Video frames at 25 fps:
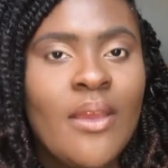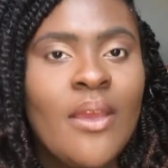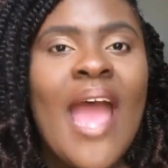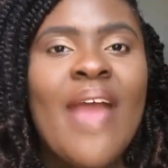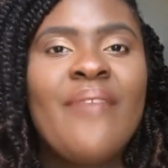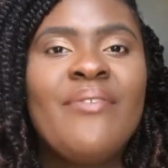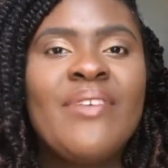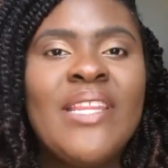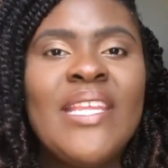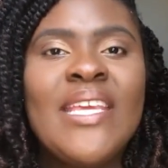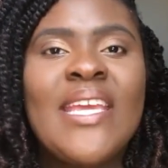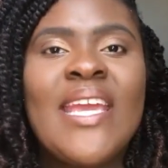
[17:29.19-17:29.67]
I
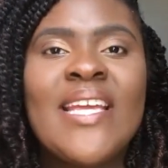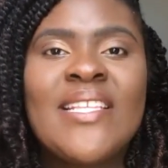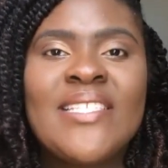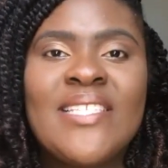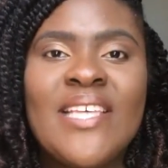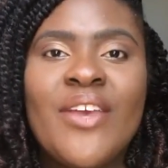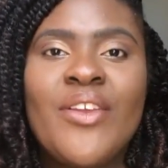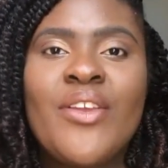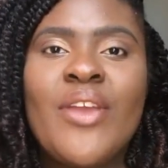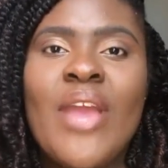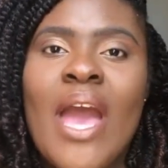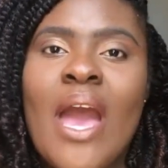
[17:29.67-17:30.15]
really can't
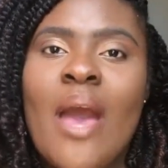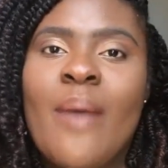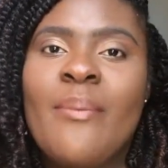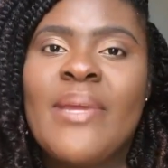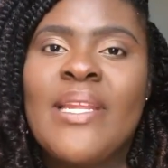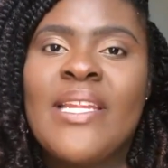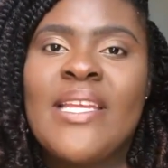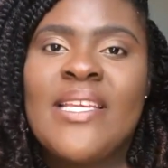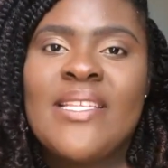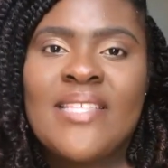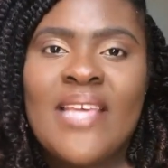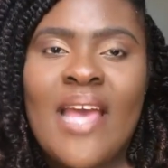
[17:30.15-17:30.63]
tell you how
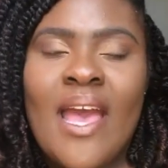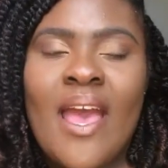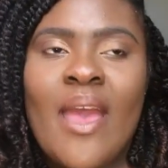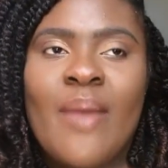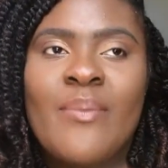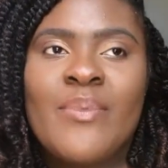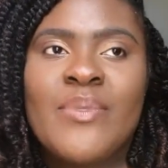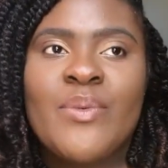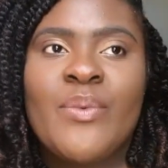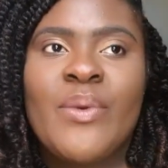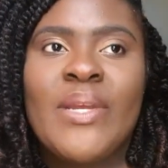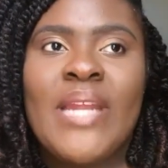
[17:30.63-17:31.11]
many
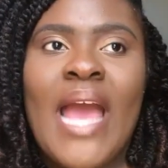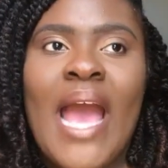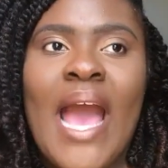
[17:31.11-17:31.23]
times when